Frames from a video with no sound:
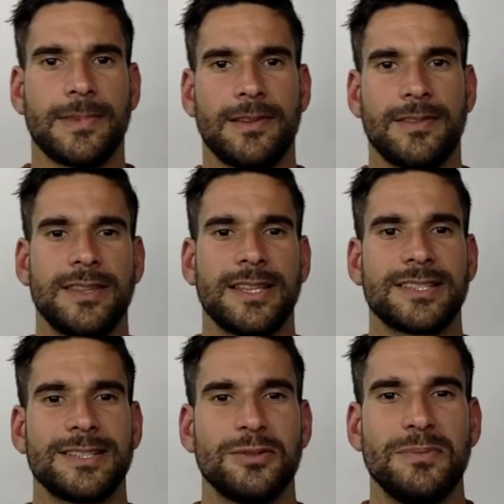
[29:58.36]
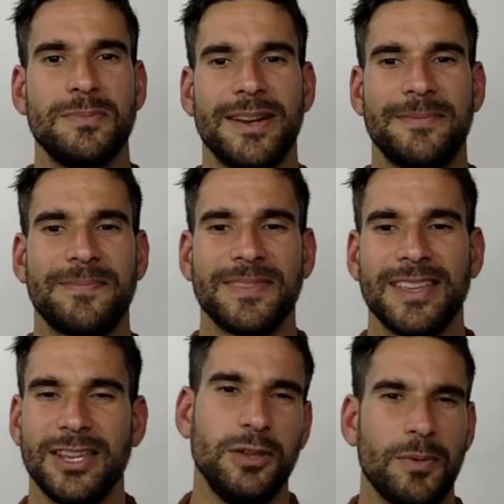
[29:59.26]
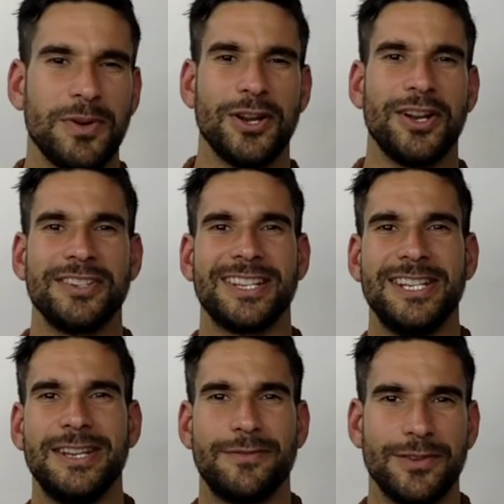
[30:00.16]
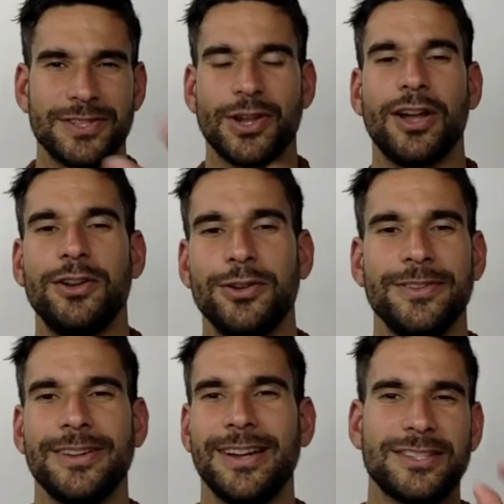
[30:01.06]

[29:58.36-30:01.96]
think that's a little bit better. You probably don't notice any difference. I do. It's an